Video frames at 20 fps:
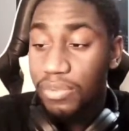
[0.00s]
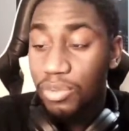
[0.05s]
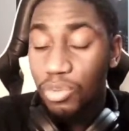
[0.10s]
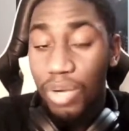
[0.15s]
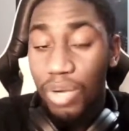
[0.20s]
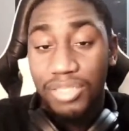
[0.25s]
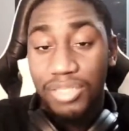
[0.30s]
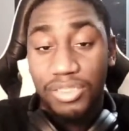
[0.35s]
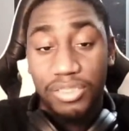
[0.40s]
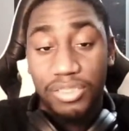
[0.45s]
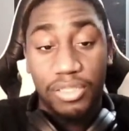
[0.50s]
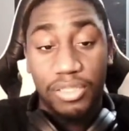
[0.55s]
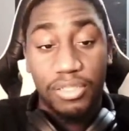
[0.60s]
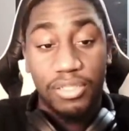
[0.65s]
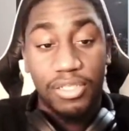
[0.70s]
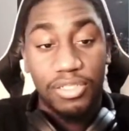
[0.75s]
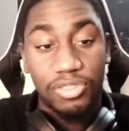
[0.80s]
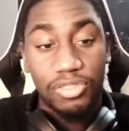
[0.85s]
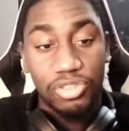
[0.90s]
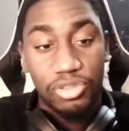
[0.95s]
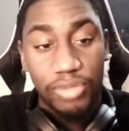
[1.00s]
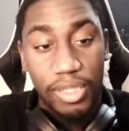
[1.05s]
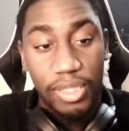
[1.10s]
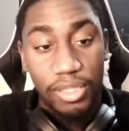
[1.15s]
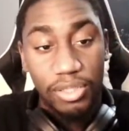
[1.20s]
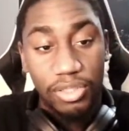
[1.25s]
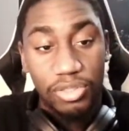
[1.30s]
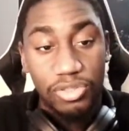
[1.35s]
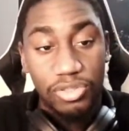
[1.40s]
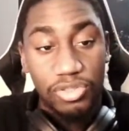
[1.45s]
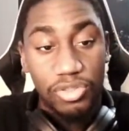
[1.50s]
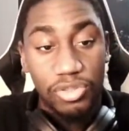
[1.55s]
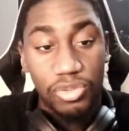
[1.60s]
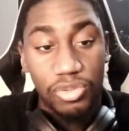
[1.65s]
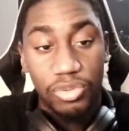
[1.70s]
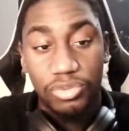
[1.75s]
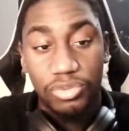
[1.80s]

watching a trailer to